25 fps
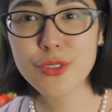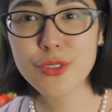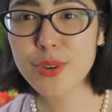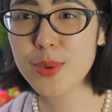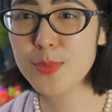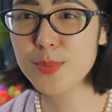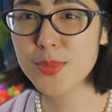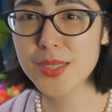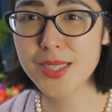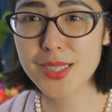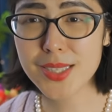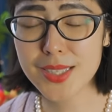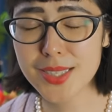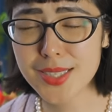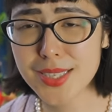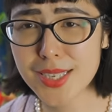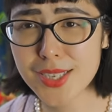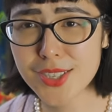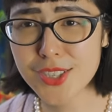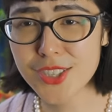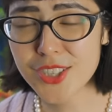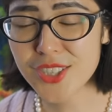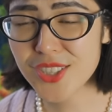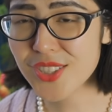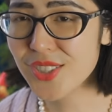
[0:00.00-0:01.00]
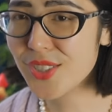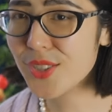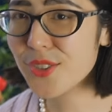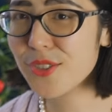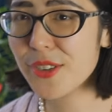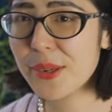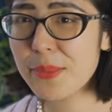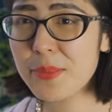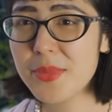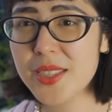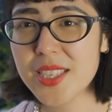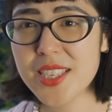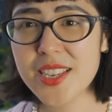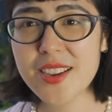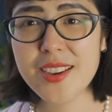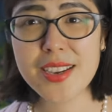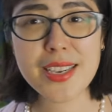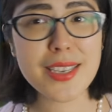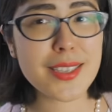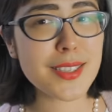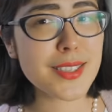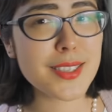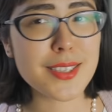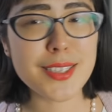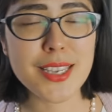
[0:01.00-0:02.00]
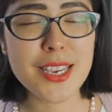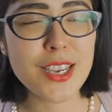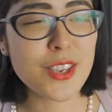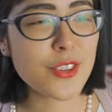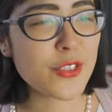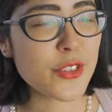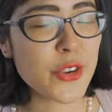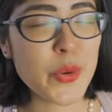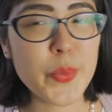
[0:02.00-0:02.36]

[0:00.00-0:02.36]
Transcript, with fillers: crimson stitches, crimson nights.